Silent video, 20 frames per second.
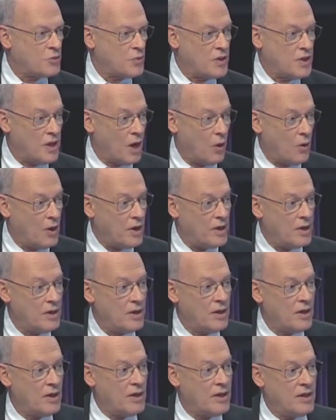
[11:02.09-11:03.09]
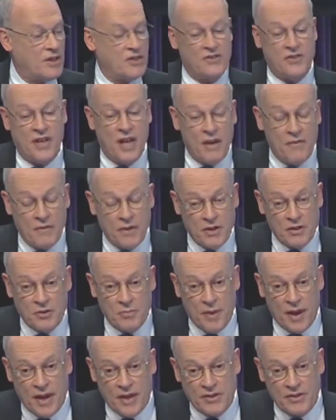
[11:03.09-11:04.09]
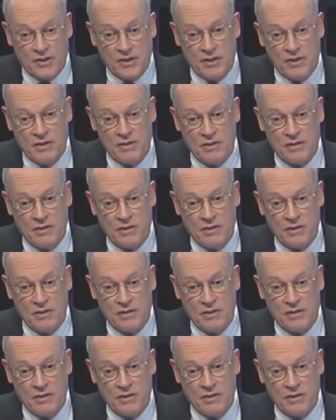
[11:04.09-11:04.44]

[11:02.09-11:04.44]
we know it, is the evidence base.